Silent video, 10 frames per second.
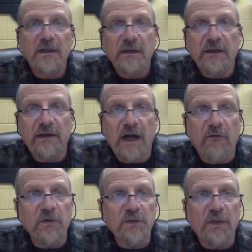The
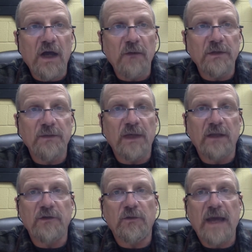novel's plot was
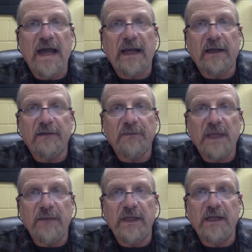melodramatic,
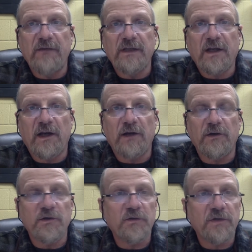and many of its
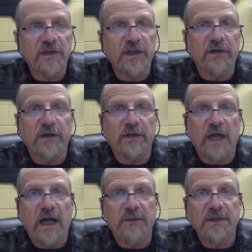characters were
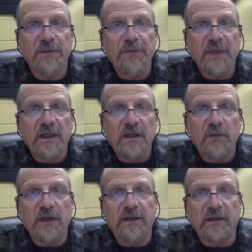stereotypes,
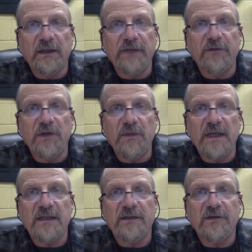but it delivered the
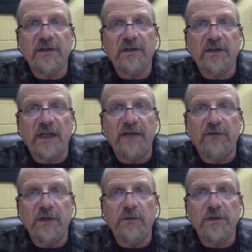message that
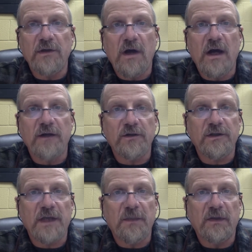slavery was not
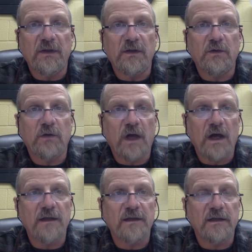just a political
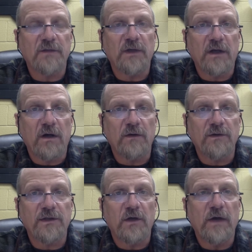contest, but
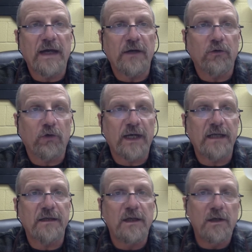also a
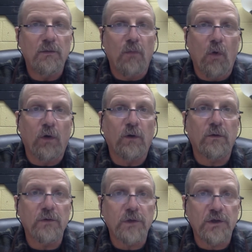great
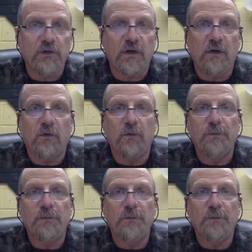moral struggle.